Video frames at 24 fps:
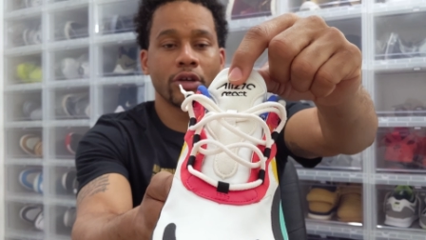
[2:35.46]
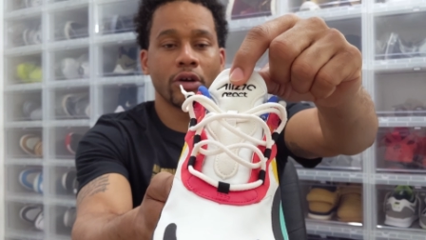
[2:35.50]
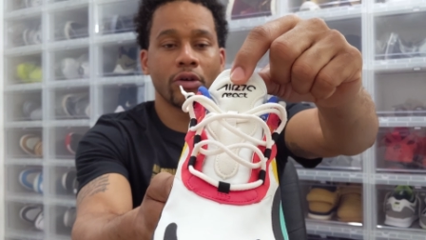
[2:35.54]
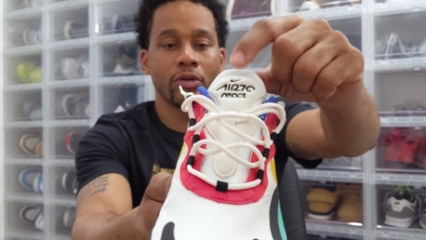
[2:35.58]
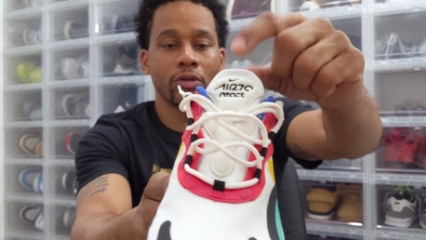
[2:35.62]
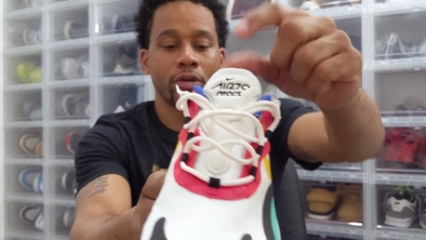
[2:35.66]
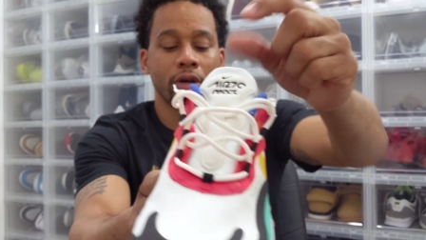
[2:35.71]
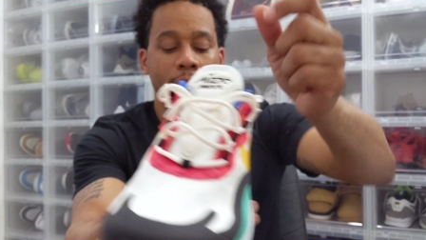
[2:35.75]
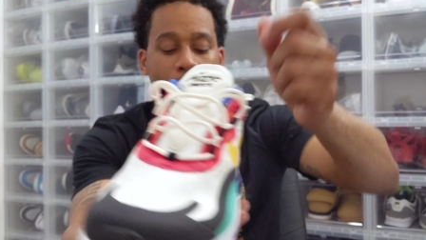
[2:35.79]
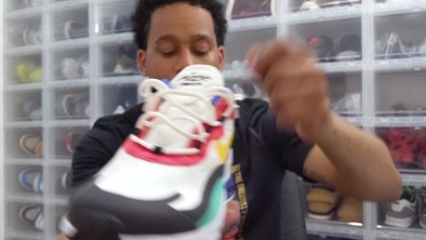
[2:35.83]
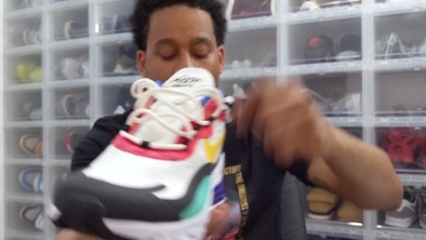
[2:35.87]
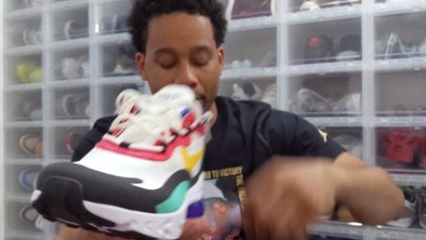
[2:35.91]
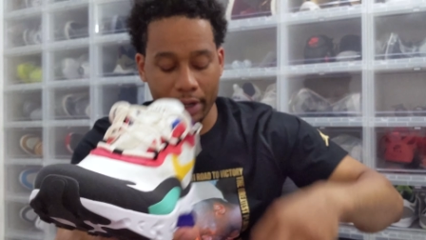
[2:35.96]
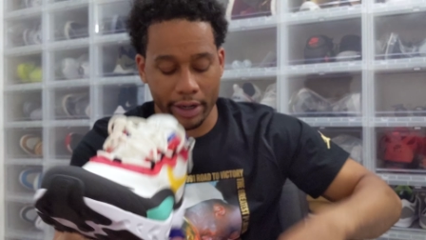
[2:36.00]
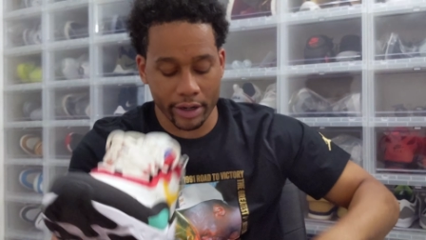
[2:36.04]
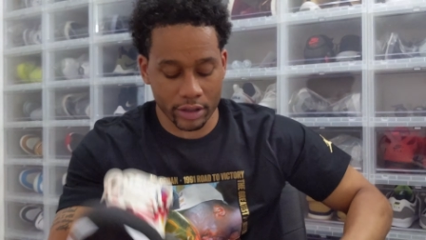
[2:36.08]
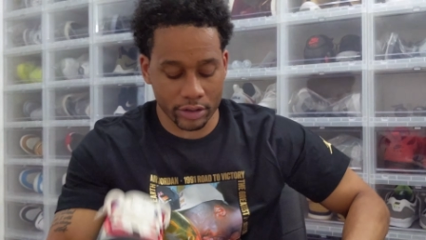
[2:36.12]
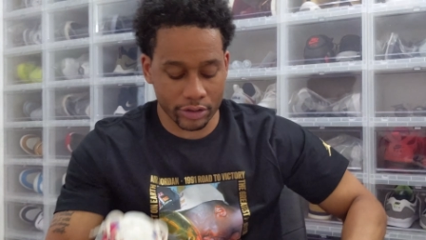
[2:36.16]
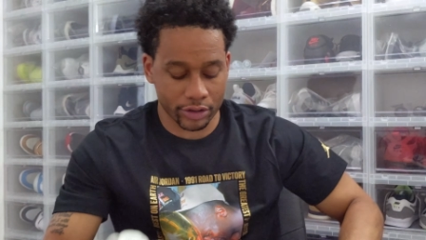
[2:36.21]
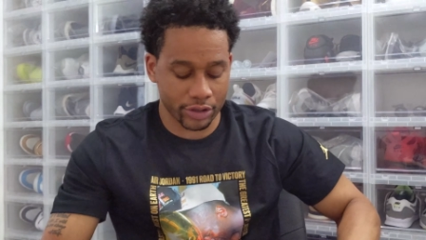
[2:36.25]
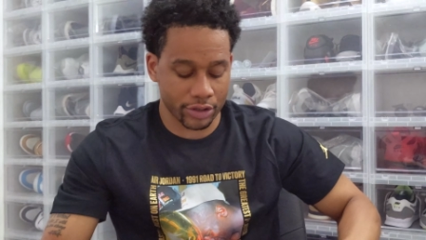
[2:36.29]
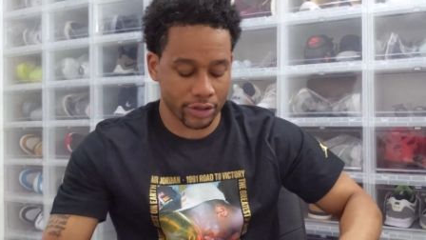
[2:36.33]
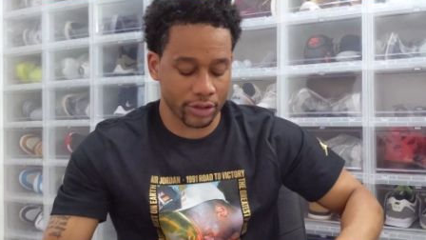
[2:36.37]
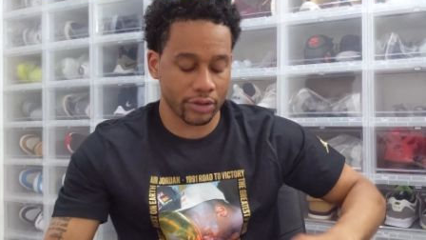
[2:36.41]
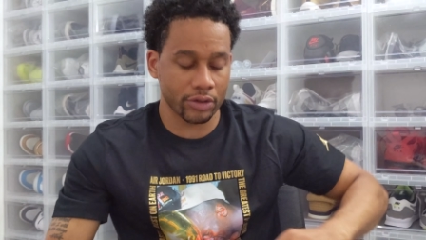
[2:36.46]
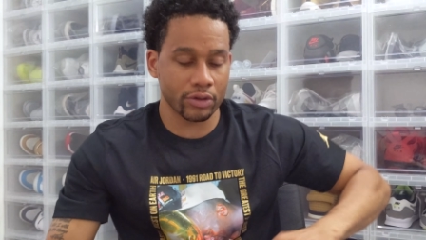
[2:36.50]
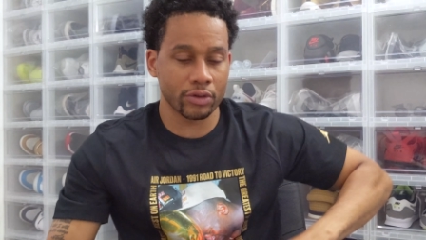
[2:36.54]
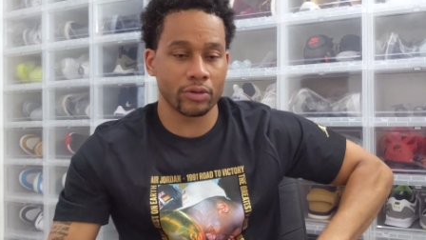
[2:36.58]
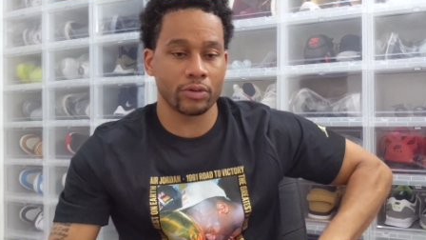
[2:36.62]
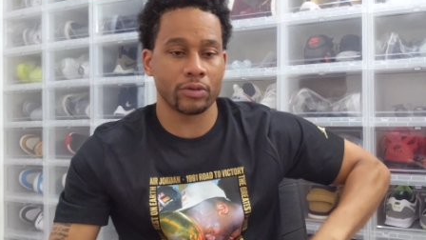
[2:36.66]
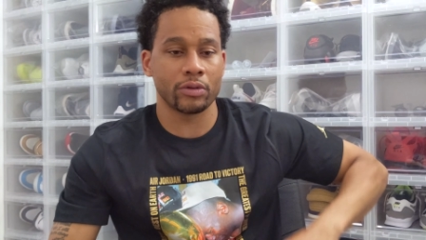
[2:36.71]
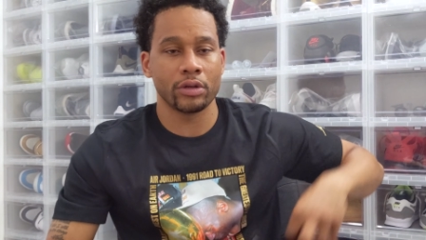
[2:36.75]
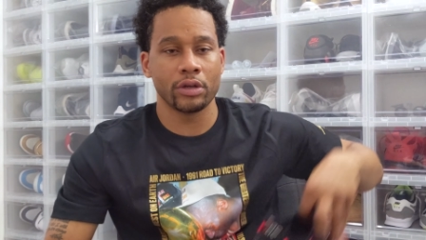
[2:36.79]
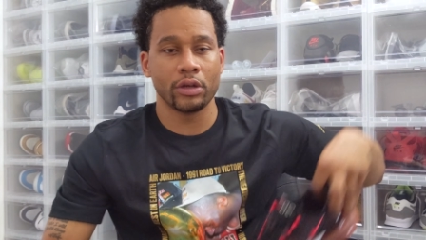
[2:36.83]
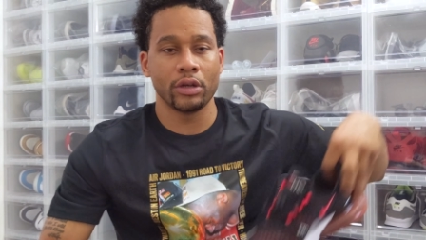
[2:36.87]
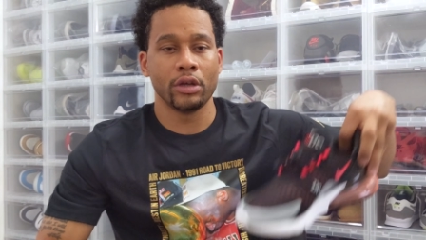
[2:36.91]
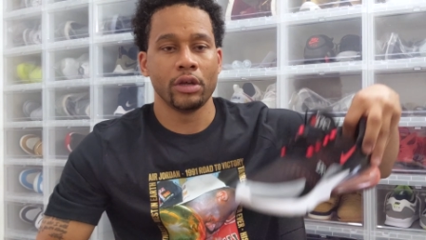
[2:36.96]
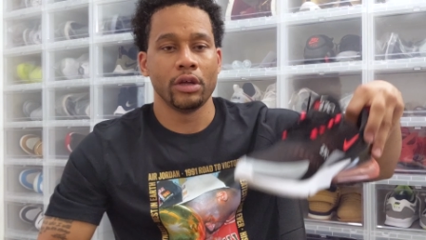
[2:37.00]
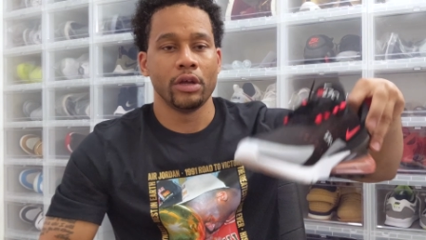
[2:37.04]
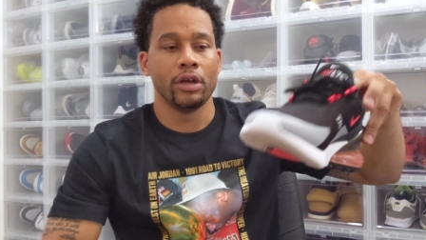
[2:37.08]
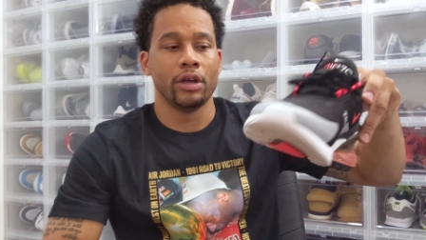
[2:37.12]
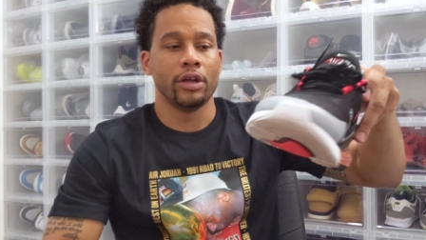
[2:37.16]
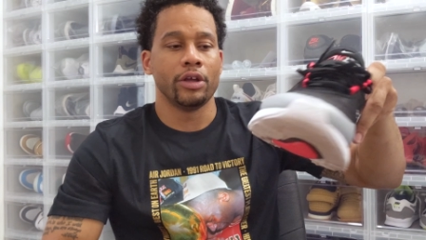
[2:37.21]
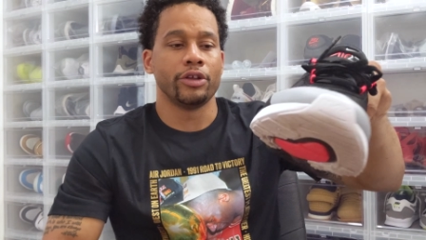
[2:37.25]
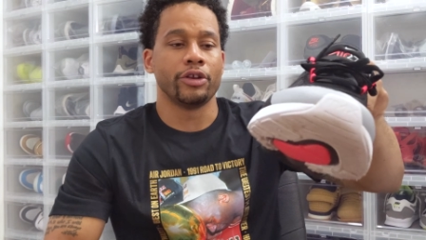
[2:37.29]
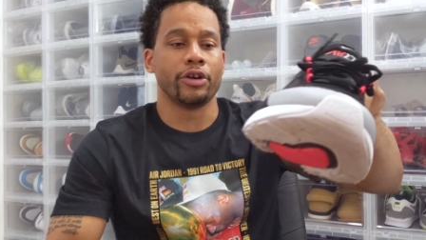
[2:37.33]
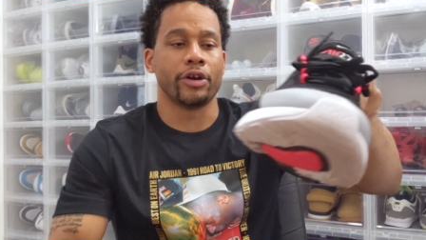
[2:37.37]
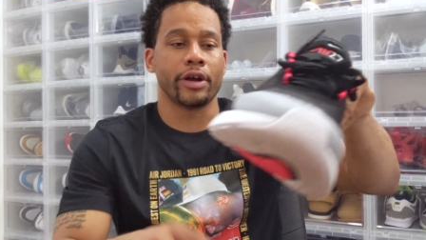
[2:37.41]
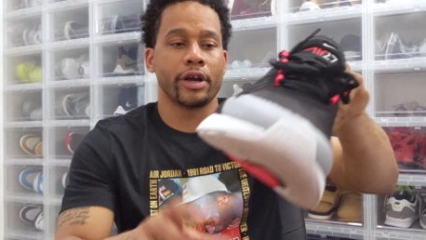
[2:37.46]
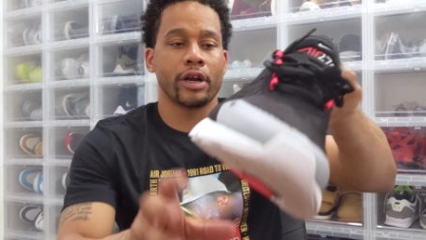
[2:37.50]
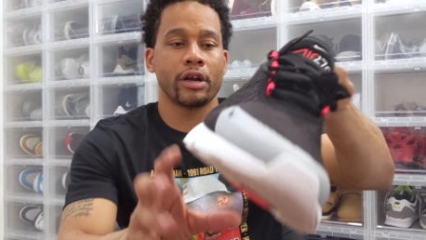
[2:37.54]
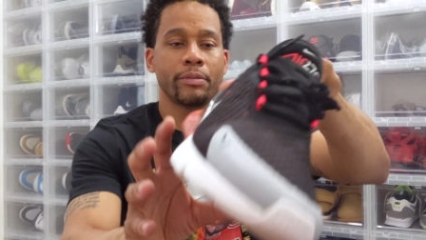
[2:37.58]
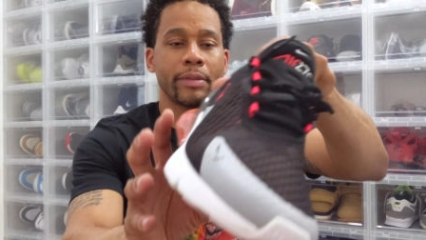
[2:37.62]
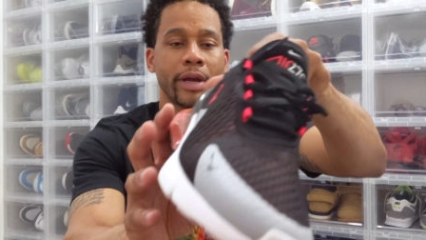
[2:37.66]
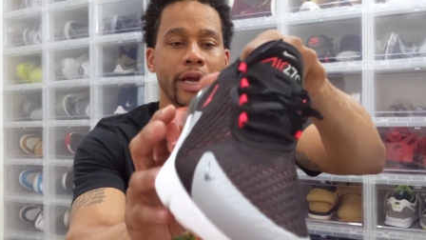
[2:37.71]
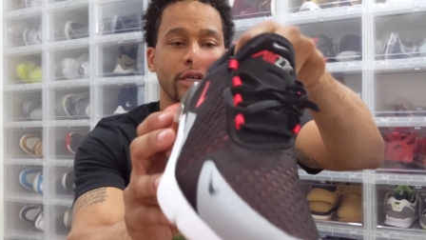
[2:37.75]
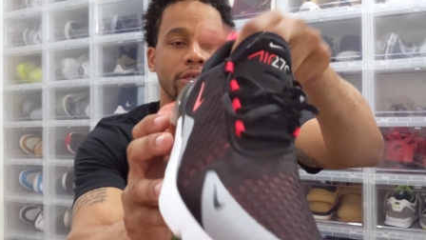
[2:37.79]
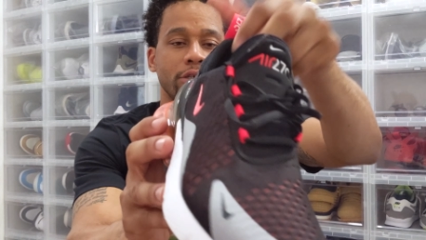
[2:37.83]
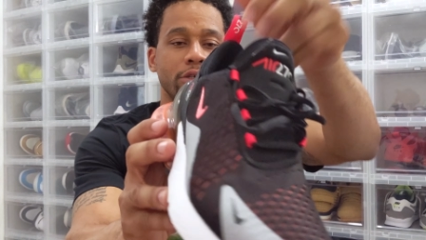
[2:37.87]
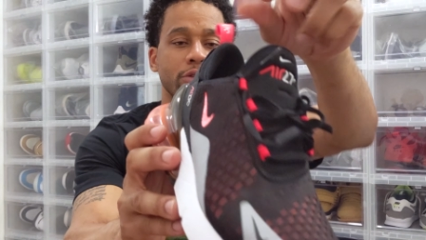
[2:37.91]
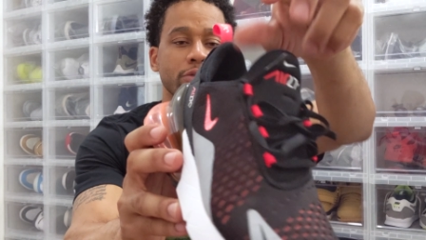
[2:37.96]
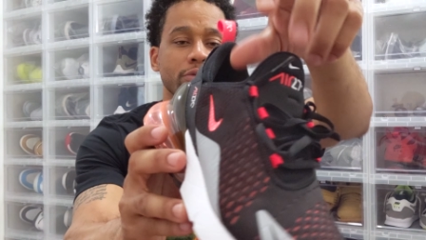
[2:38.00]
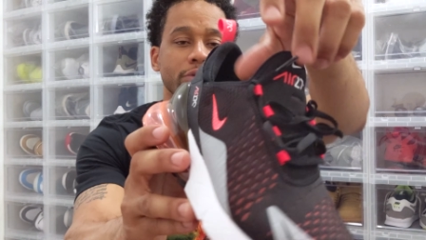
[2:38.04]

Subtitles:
So compared to your Air Max